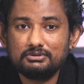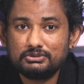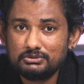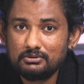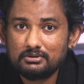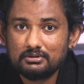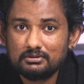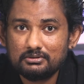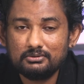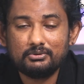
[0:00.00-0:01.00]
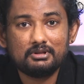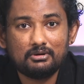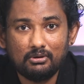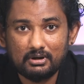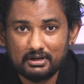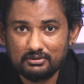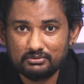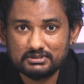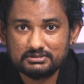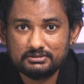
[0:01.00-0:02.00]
shoot during the golden hours.